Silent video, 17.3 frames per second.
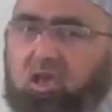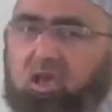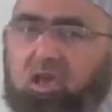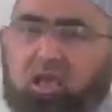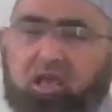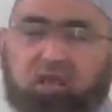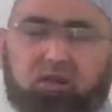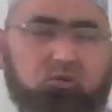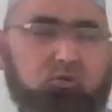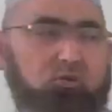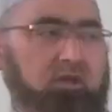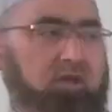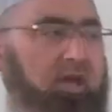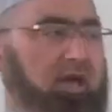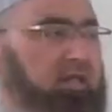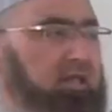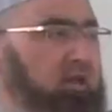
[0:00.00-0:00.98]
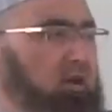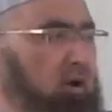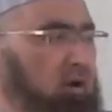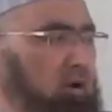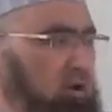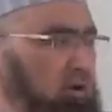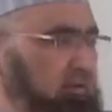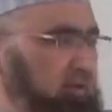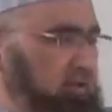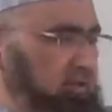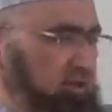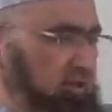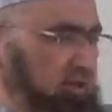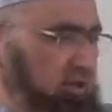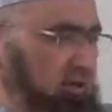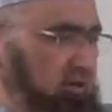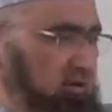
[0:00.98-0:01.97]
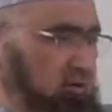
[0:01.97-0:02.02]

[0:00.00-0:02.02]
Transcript: to the other corner of the city.